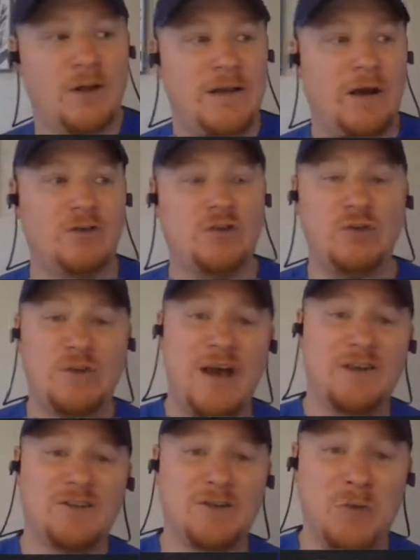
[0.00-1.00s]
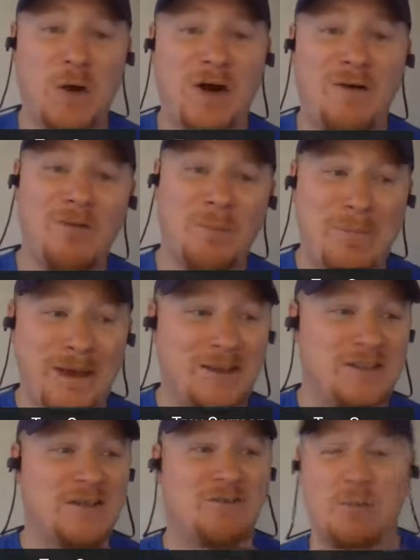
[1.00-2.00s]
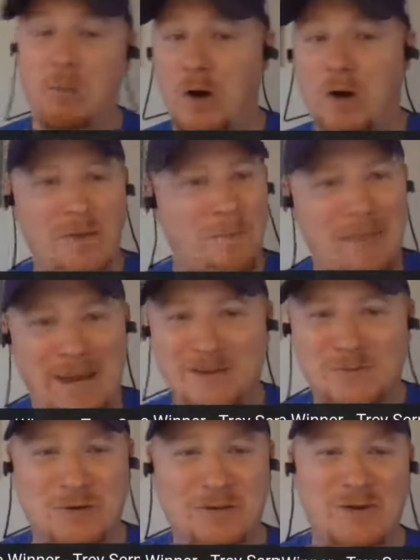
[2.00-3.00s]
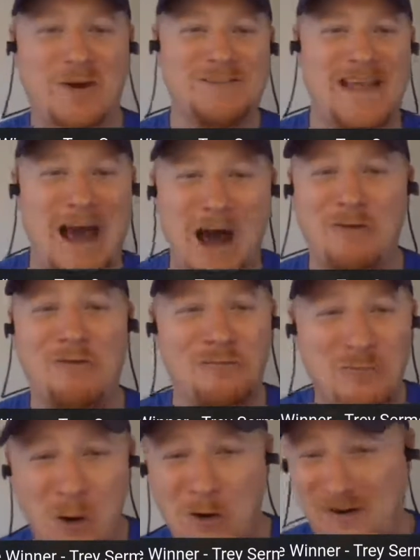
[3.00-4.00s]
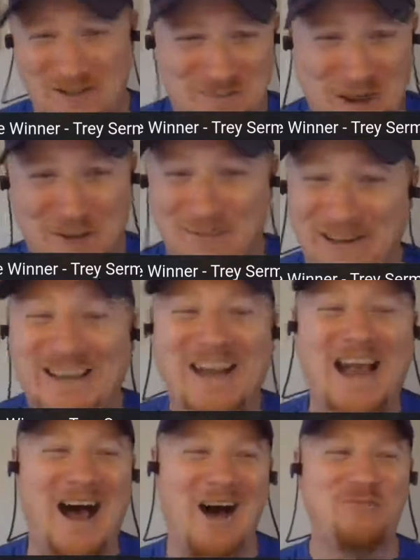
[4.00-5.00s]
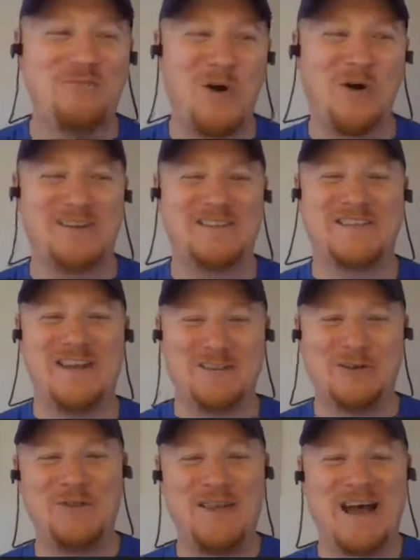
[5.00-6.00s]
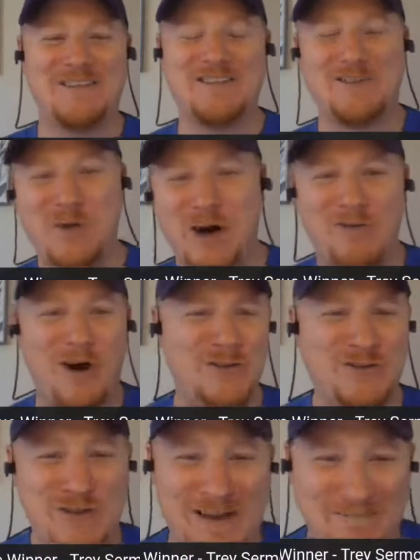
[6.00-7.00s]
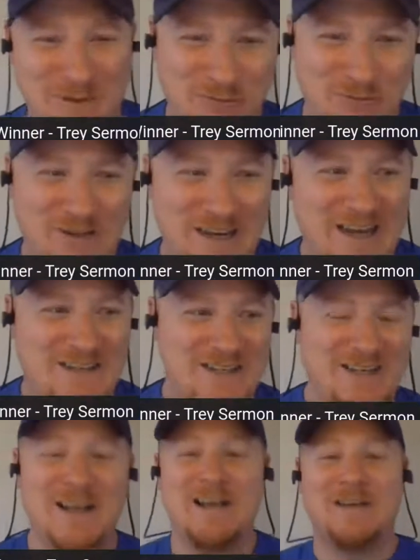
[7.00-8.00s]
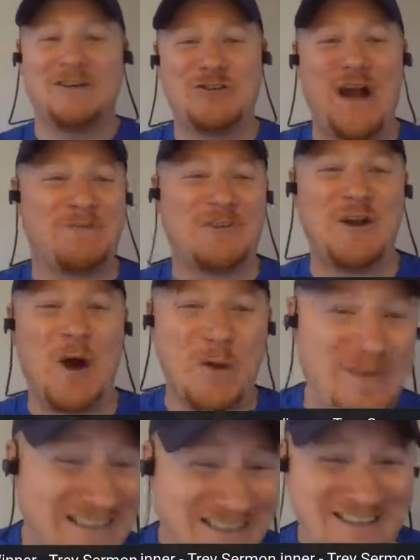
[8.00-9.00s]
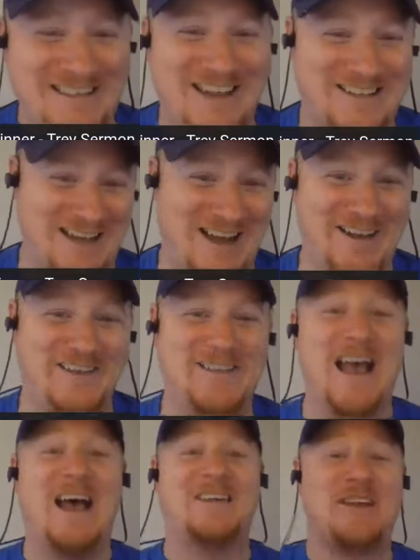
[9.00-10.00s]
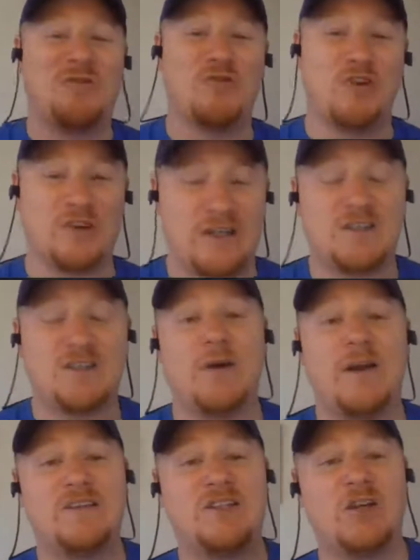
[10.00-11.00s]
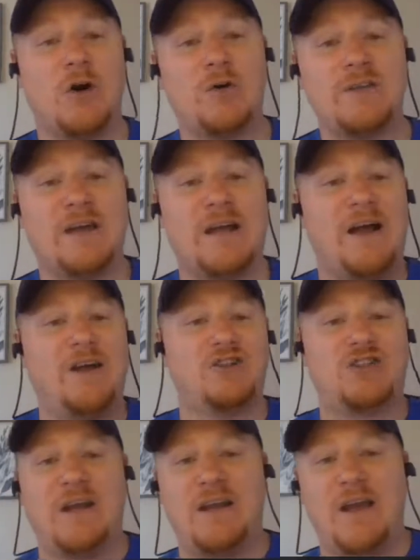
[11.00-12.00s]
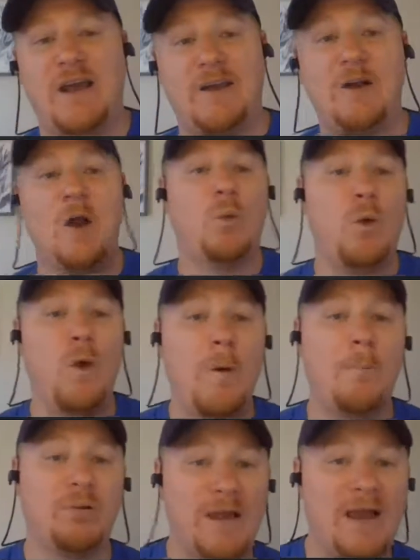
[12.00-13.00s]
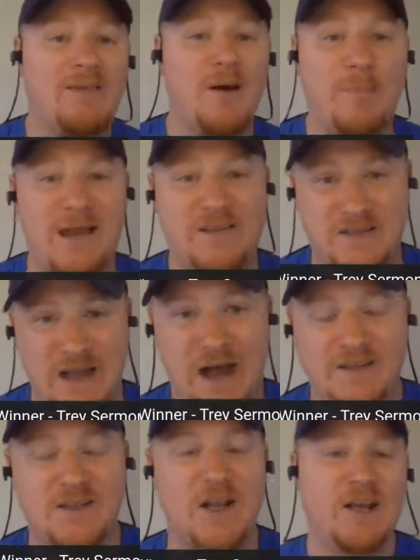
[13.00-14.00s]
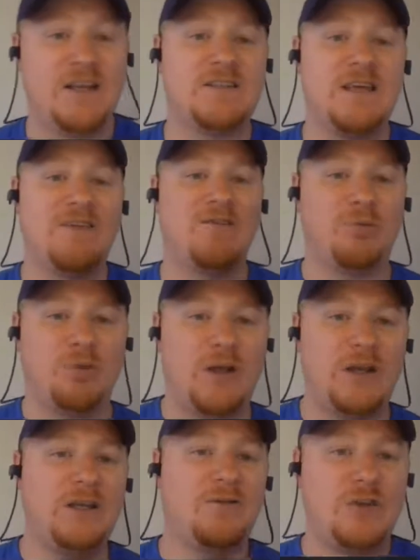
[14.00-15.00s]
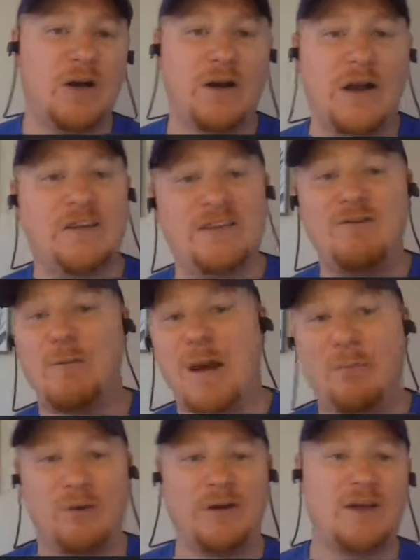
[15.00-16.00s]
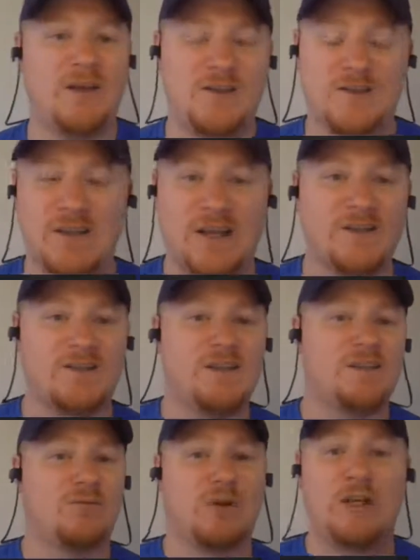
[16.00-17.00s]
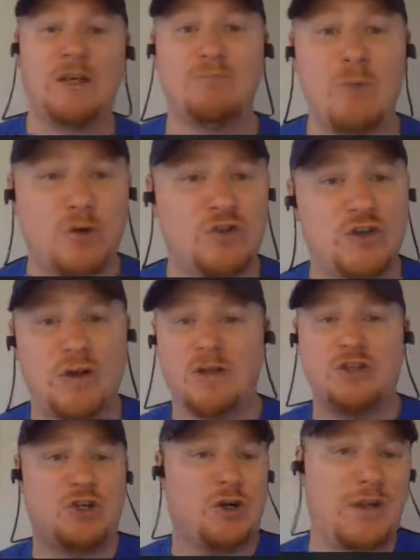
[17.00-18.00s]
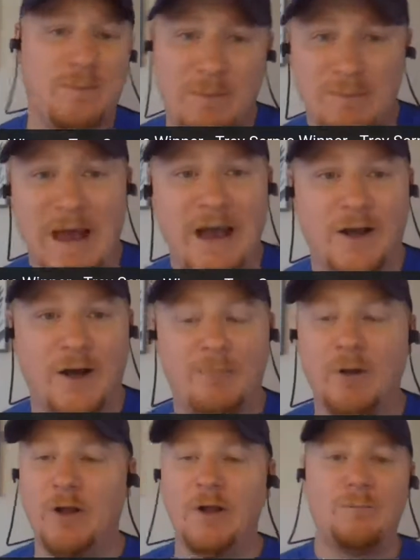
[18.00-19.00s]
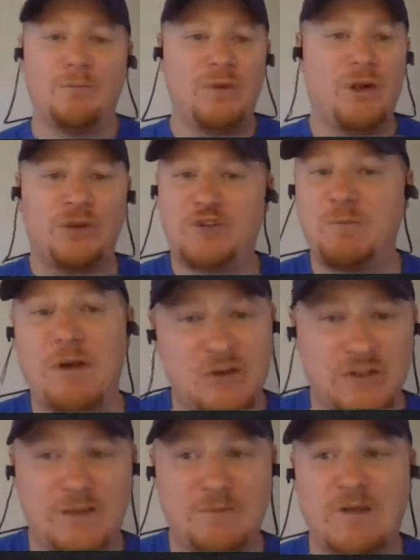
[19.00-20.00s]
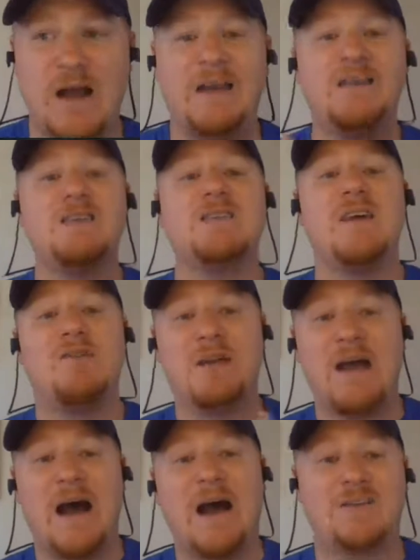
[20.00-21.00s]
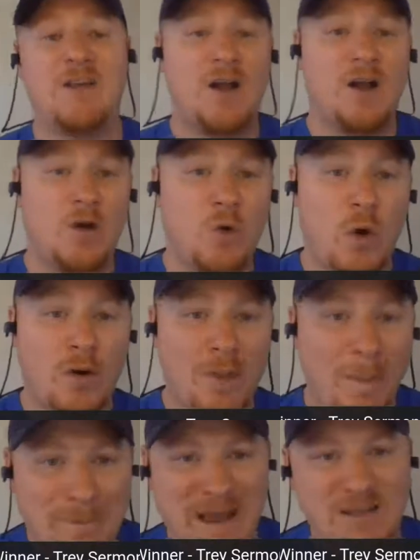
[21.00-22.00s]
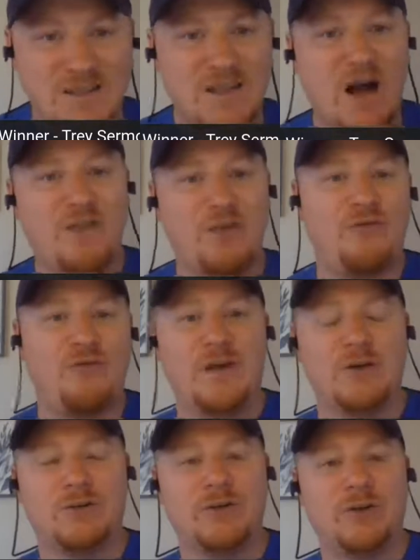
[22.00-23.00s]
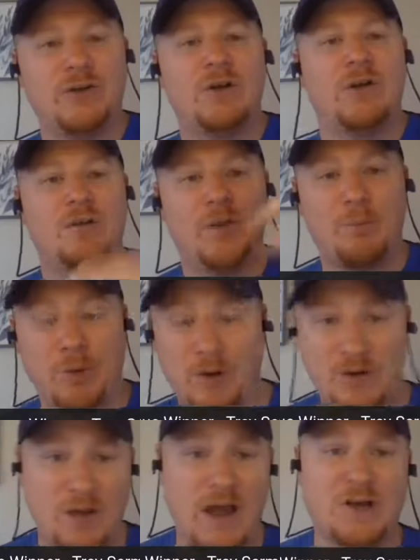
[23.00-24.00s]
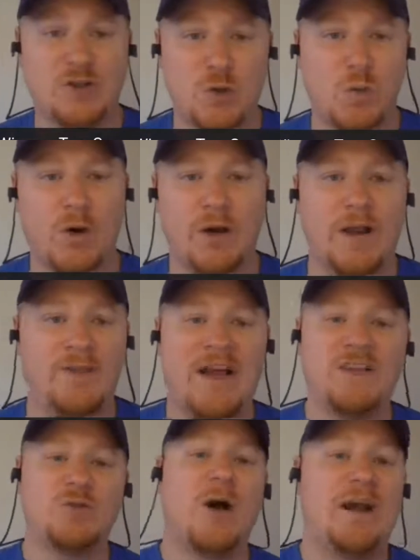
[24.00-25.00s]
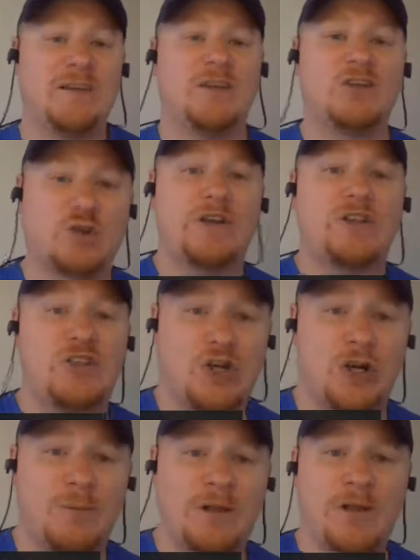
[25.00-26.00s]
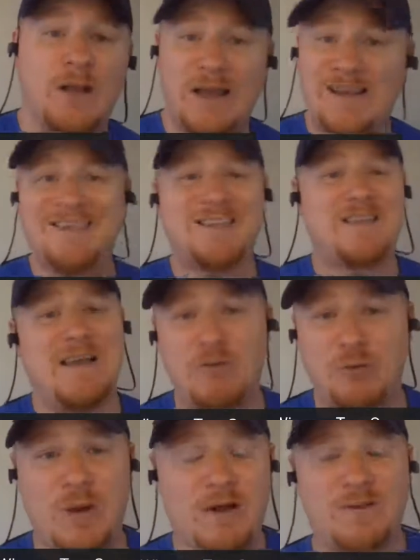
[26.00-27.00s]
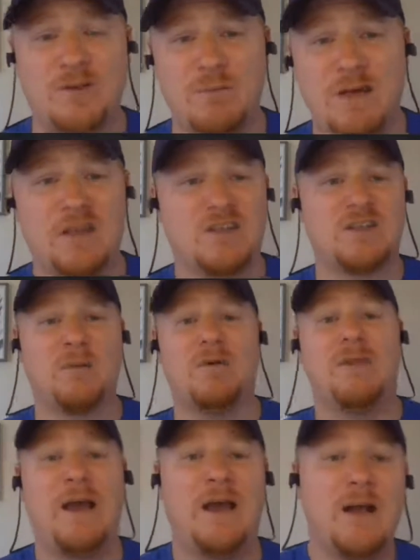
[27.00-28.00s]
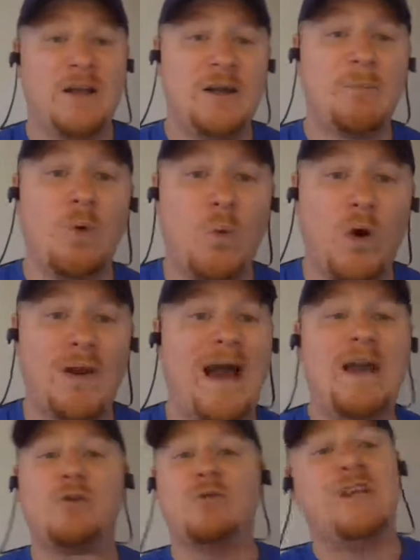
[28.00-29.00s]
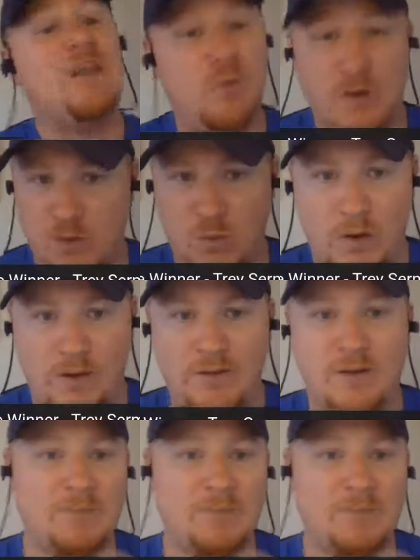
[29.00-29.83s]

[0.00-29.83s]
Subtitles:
Now in 2012, the biggest of them all, the biggest one of all is Alf Morris, baby. Alf Morris, 2012 undrafted free agent, drops an RB6 on us as a rookie. So it shows that Kyle Shanahan will play the best guys. He's given plenty of young guys, even Matt Breida in his 2nd season, Raheem Mostert, a journeyman backup, special teams guy. He's given guys who are the best on the field the actual work. That's why I think Sermon in the 7th round to me is someone that, number 1, I don't need week 1.